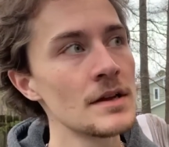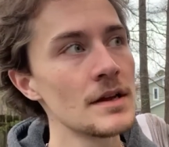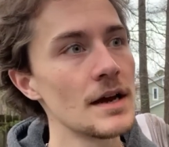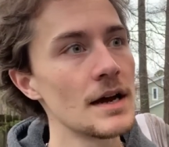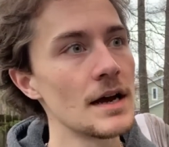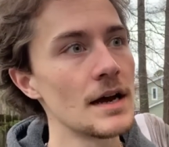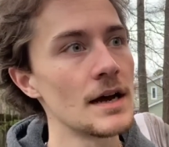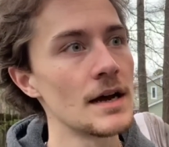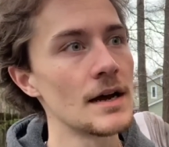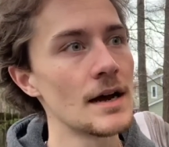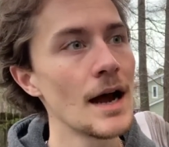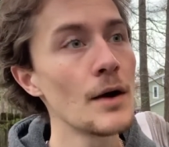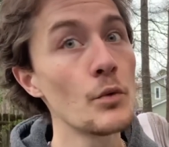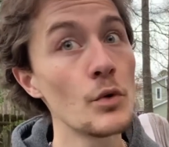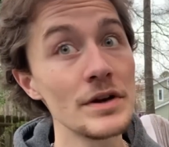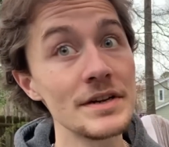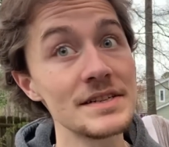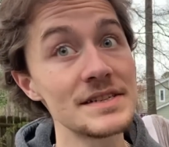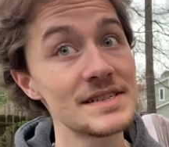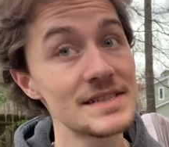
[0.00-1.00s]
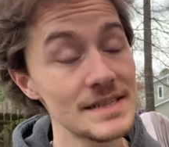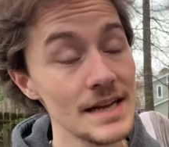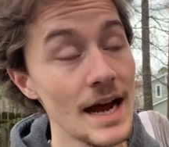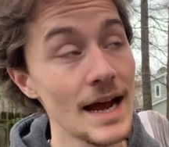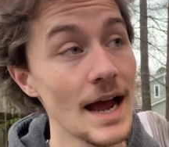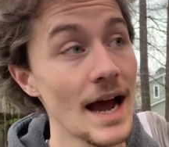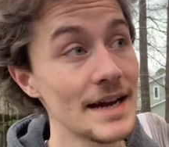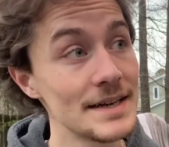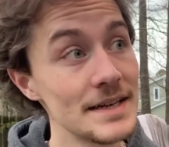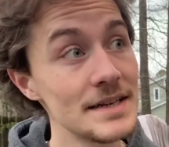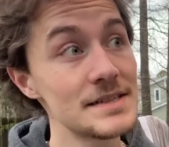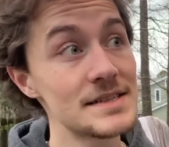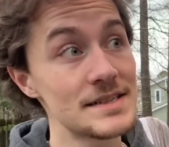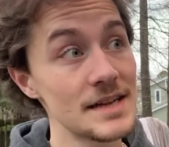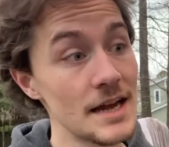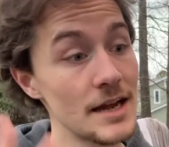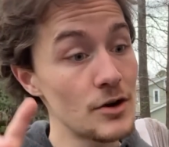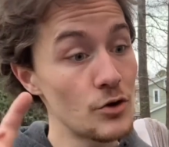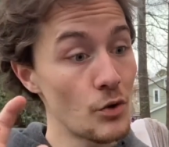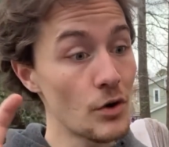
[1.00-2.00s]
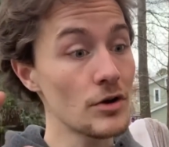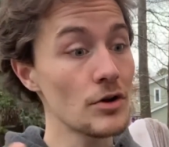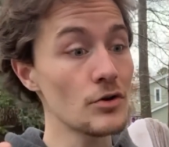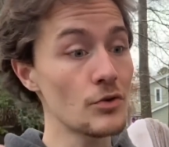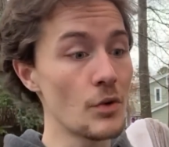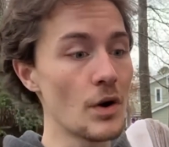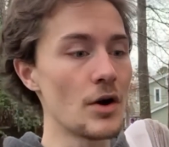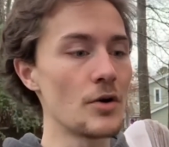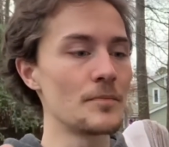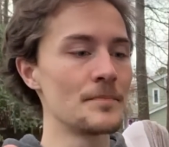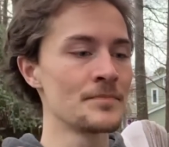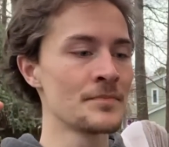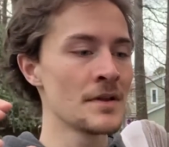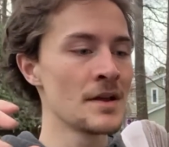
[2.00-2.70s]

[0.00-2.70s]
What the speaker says: I did say, quote unquote,